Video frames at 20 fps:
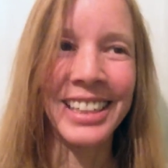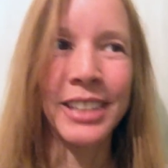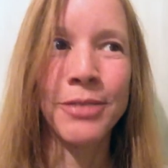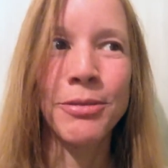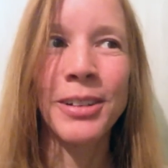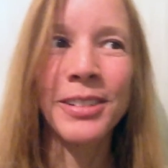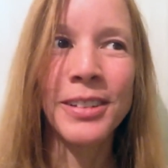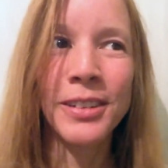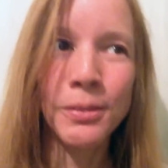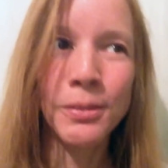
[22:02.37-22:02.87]
It
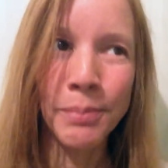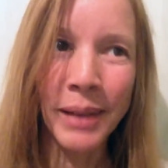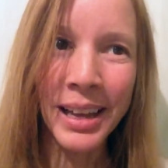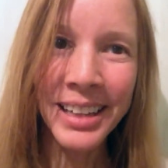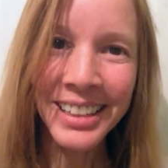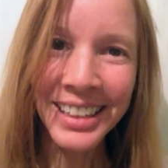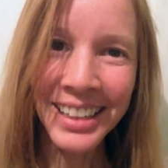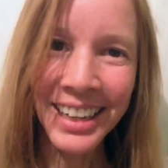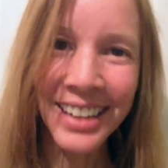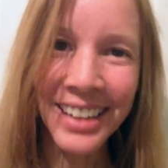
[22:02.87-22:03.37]
was
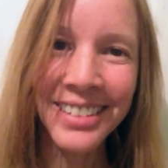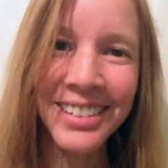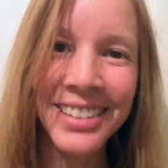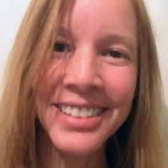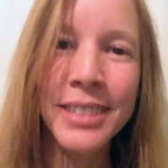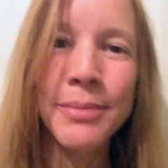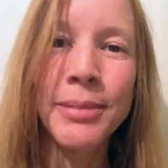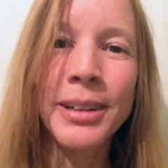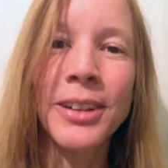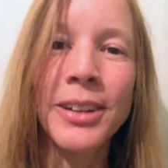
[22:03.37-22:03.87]
spending
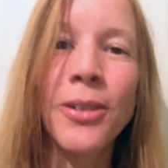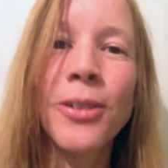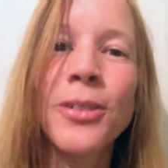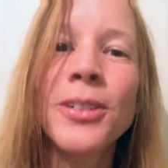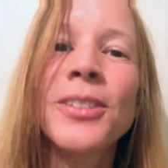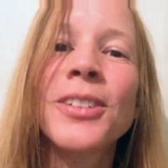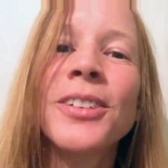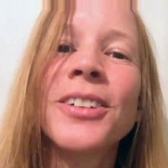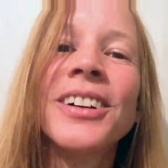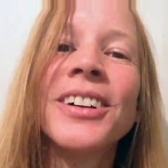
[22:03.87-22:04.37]
energy, but
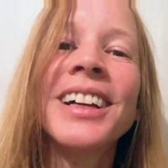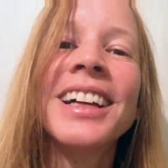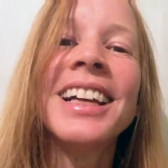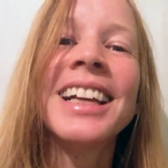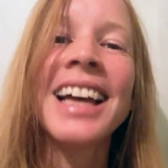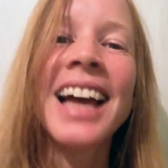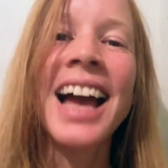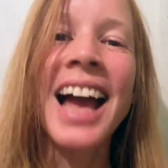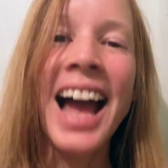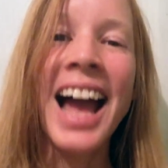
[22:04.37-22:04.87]
also
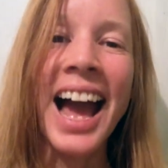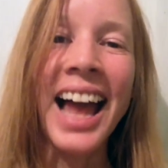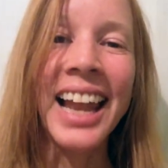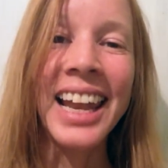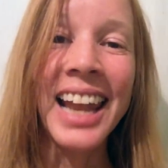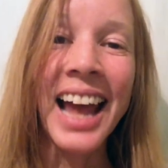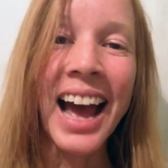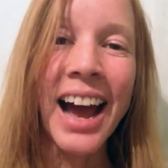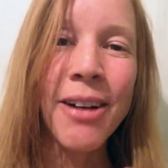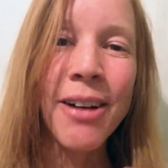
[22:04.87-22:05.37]

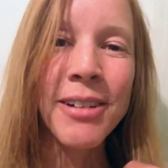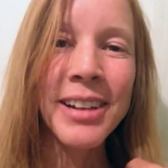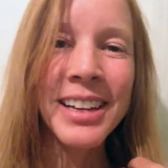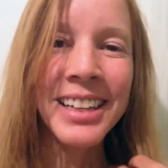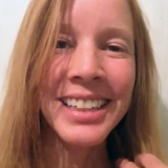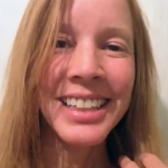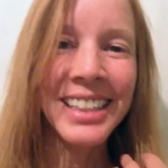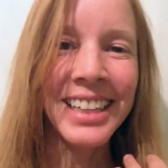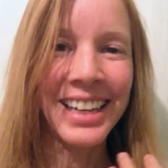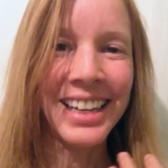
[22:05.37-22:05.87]

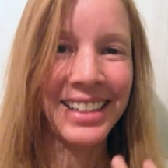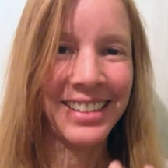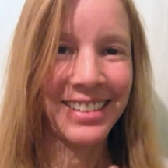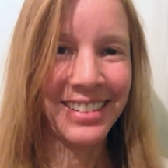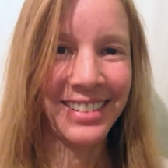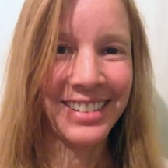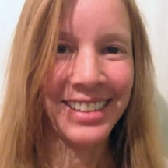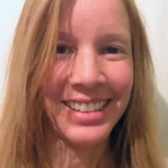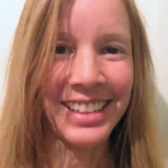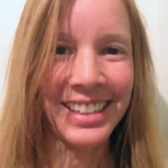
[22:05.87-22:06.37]
allowing the
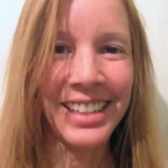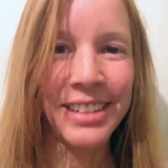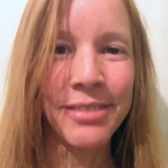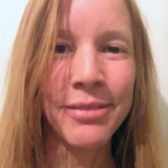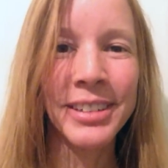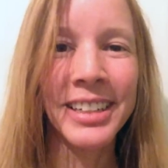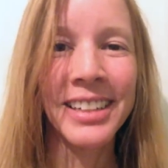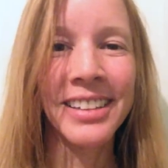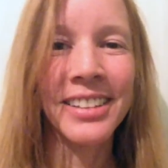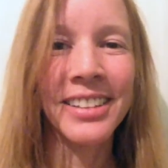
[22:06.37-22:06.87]
energy, the
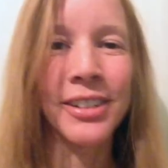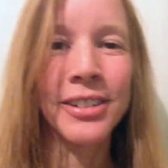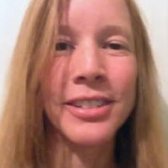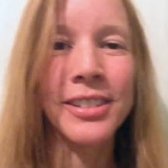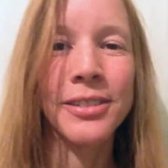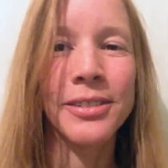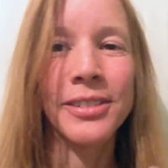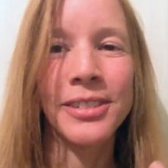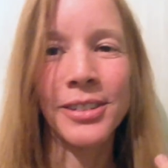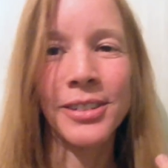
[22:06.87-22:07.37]
infinite
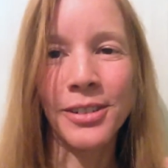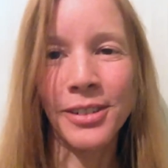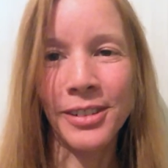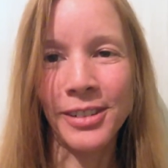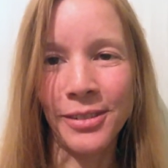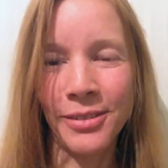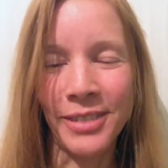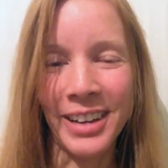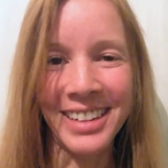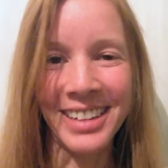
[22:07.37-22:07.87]

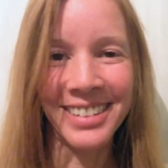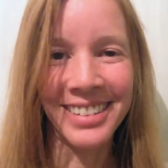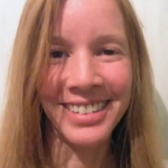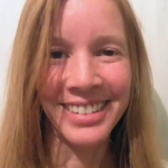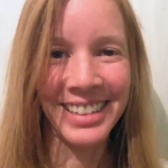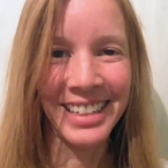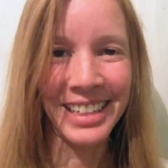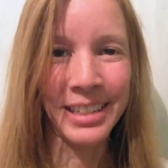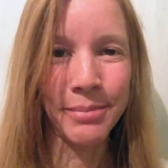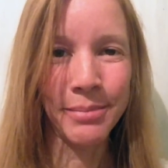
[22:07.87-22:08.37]
source of
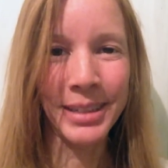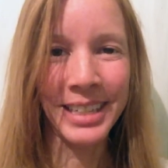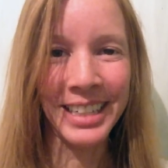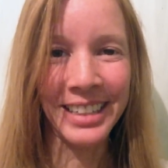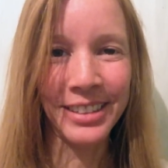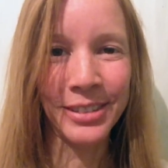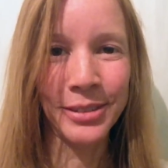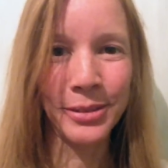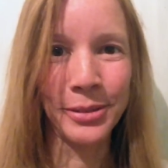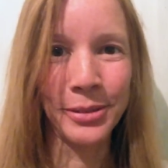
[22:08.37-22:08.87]
energy in me,
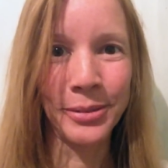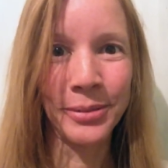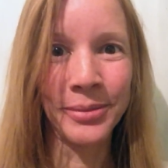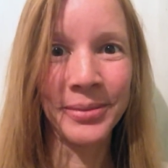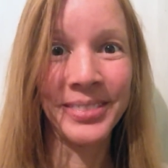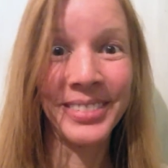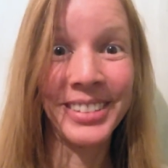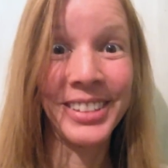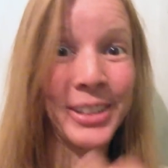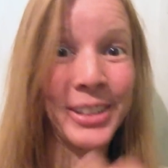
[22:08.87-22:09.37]
to
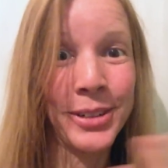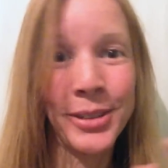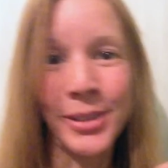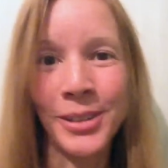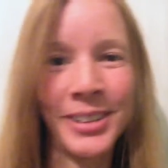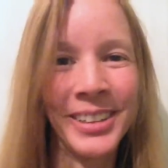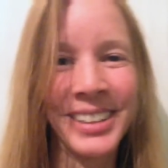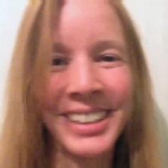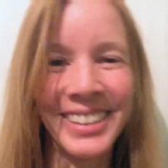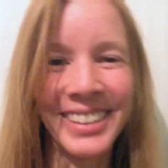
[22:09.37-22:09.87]

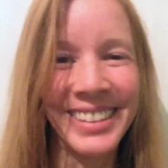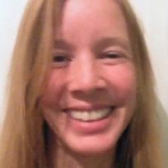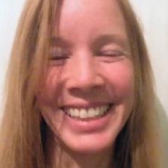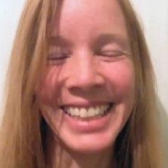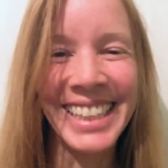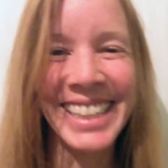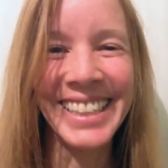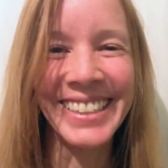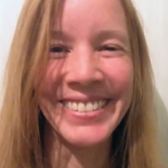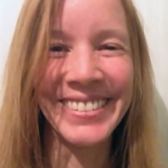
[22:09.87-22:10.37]

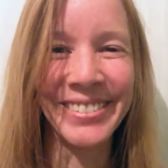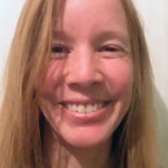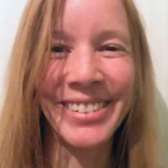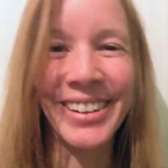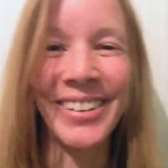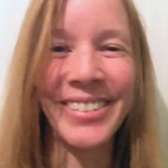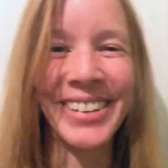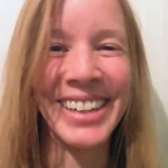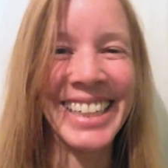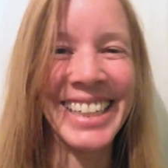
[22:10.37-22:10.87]
continue
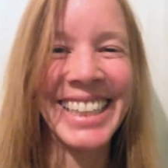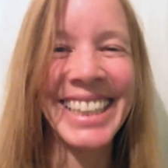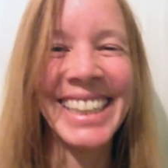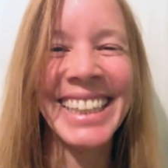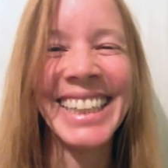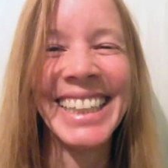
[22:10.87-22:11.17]
flowing.